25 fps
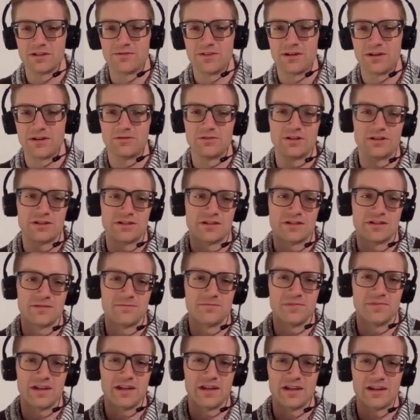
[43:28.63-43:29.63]
If I were just
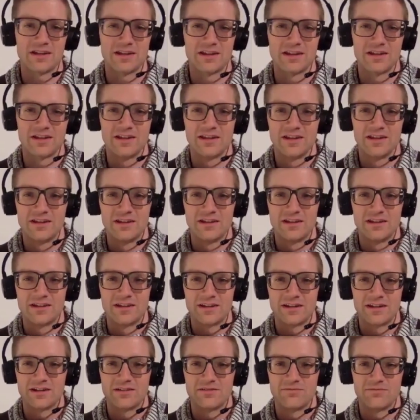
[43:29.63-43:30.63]
some like
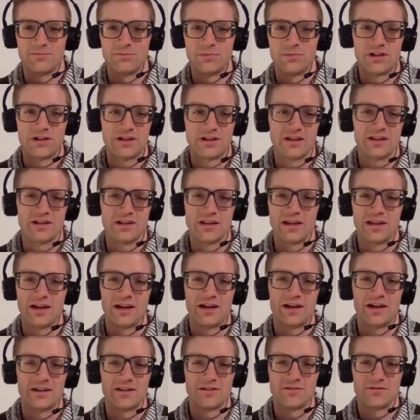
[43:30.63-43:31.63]
kind of butthead
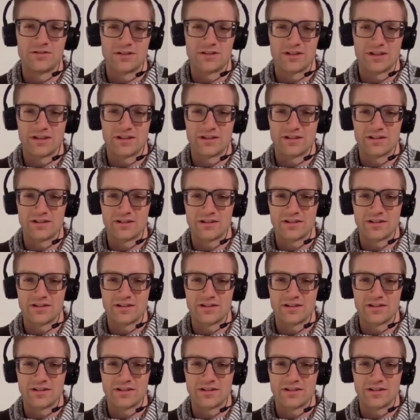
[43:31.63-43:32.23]
guy who is like